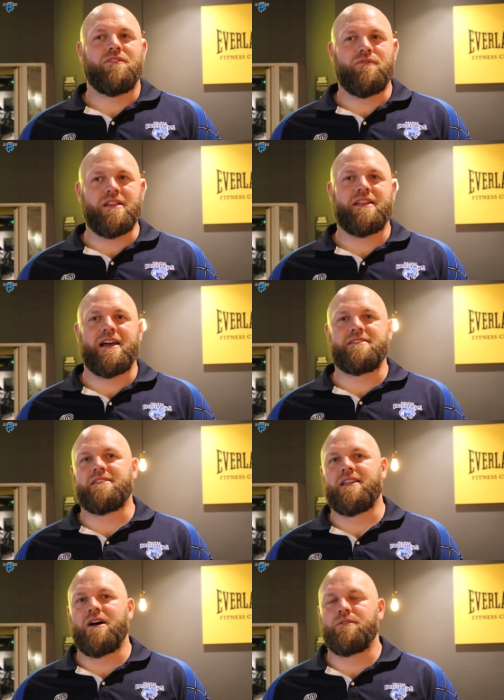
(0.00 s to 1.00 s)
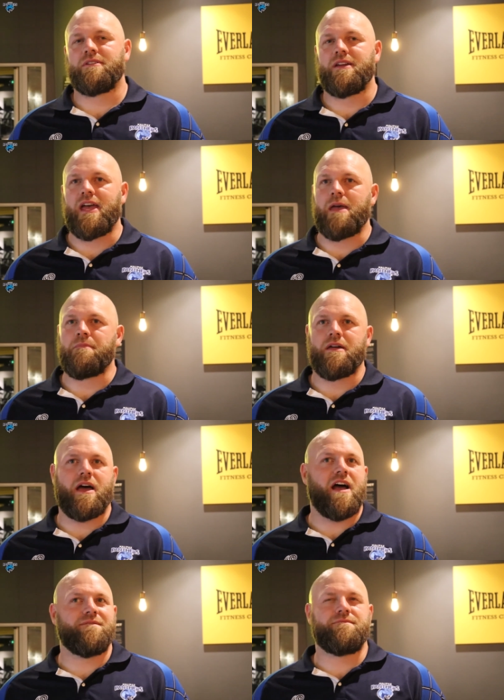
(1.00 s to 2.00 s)
Really nice and loud. Um,
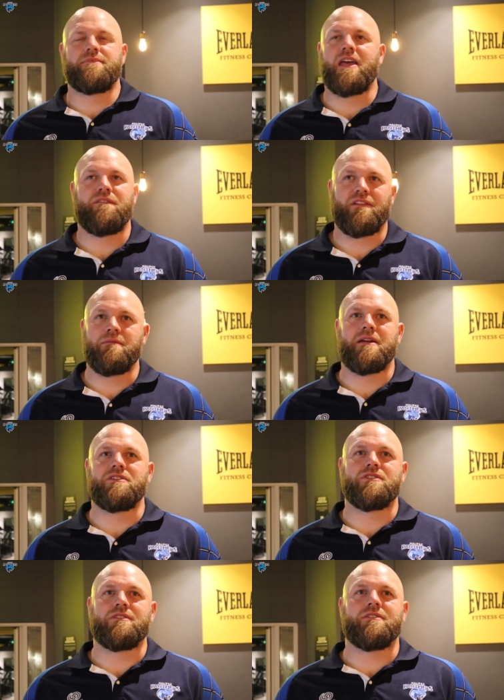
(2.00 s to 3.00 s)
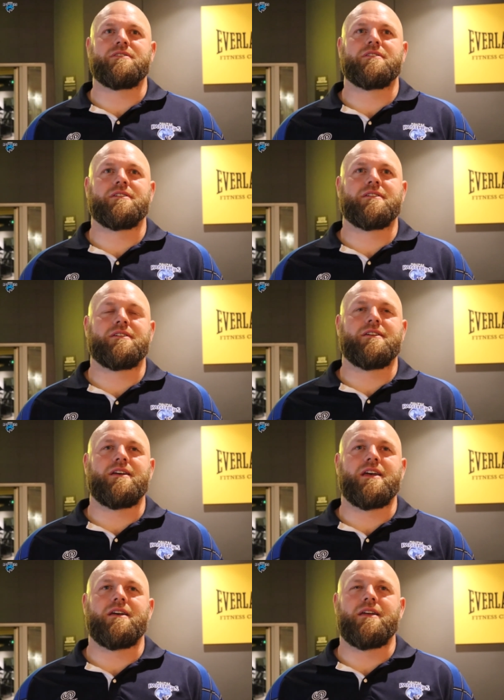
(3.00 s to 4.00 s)
I've definitely mentioned
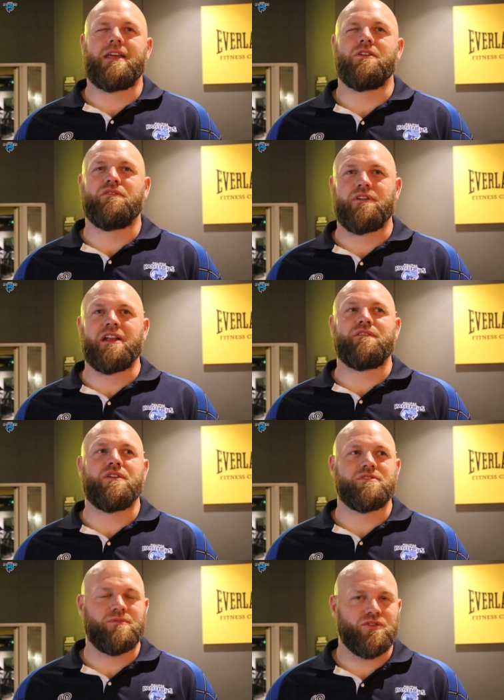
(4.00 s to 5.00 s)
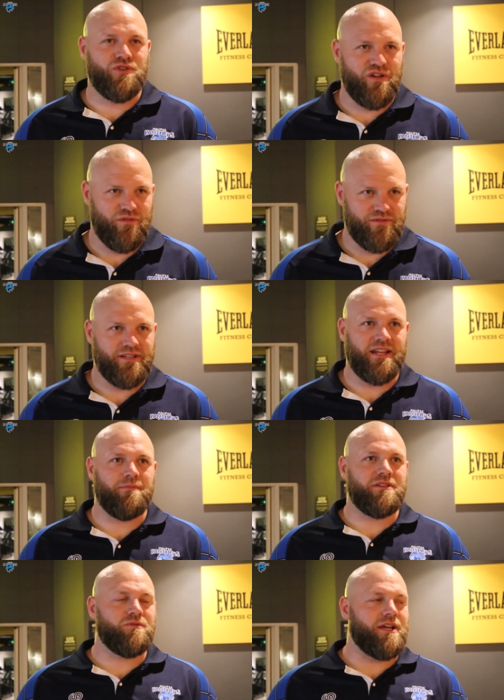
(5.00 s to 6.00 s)
uh, in other interviews, I'm not sure if we've said
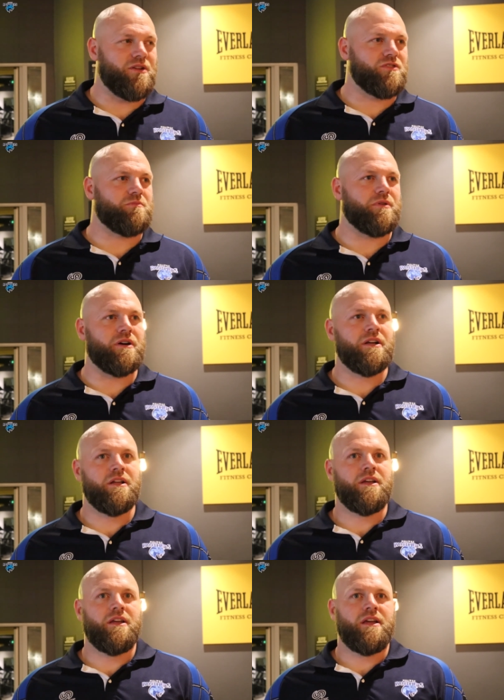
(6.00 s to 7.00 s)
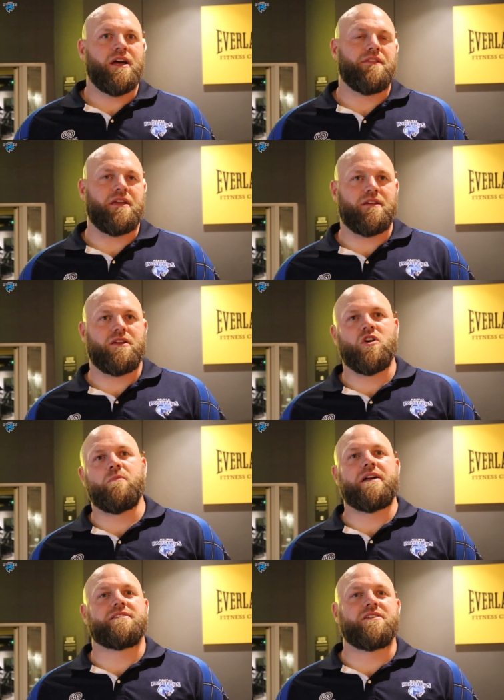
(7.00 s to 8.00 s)
it between us, but I think you go
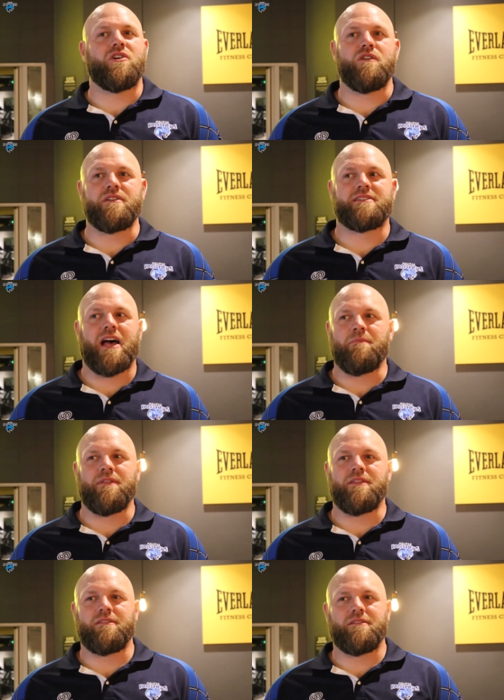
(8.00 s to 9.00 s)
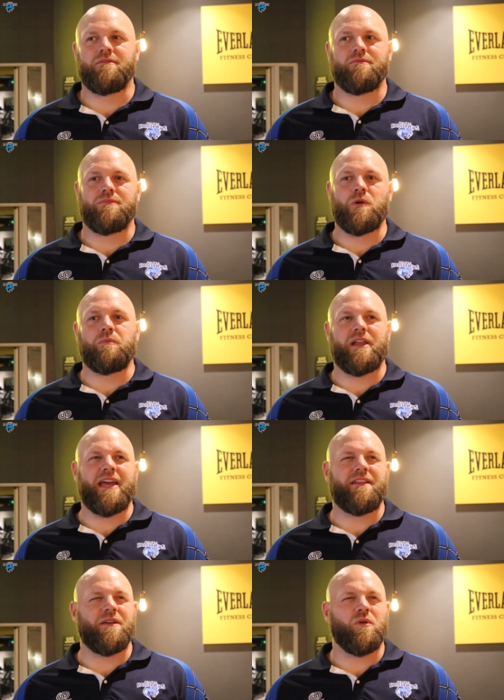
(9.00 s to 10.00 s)
back to the COVID time when we were
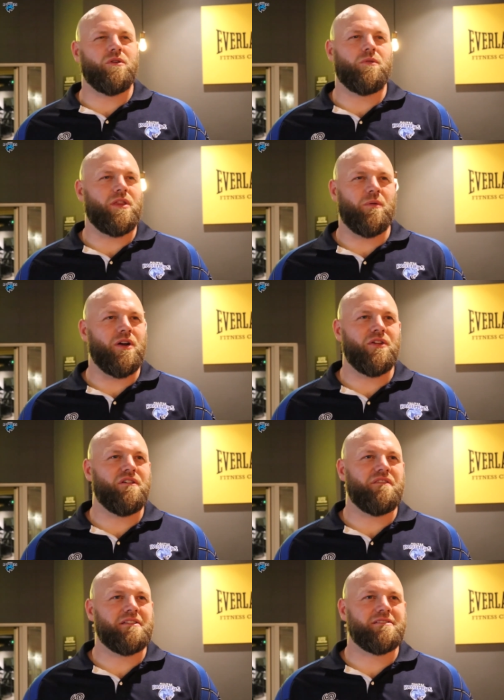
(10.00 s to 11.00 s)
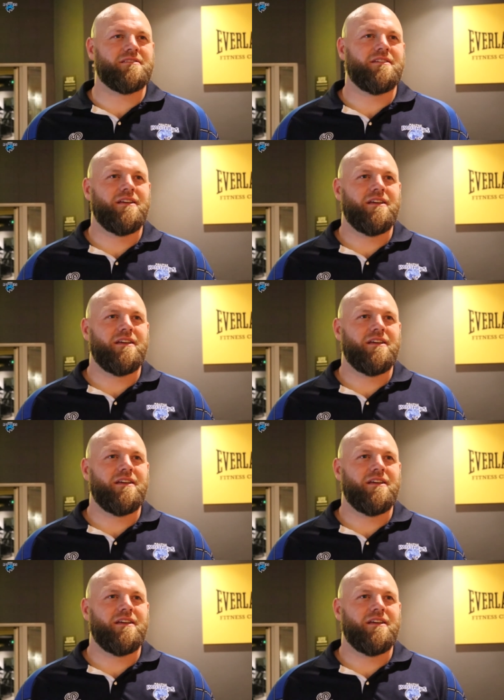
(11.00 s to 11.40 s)
playing and there were no fans.